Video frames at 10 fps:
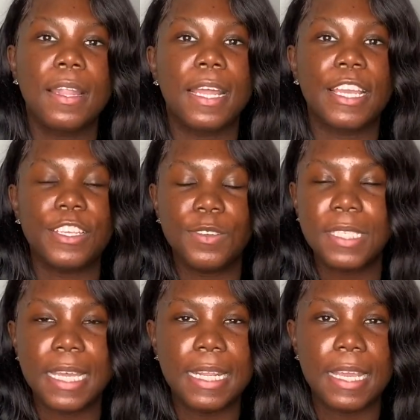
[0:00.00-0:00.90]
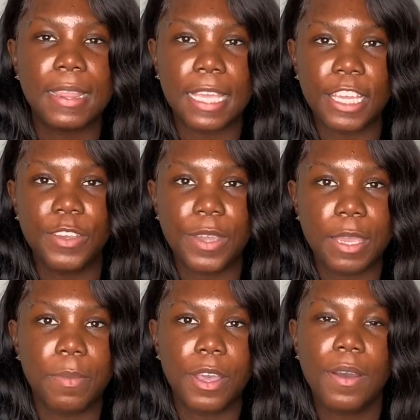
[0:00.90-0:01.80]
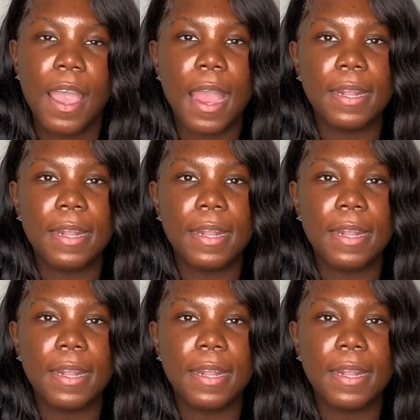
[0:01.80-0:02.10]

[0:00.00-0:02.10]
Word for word: Like you sending a thank you email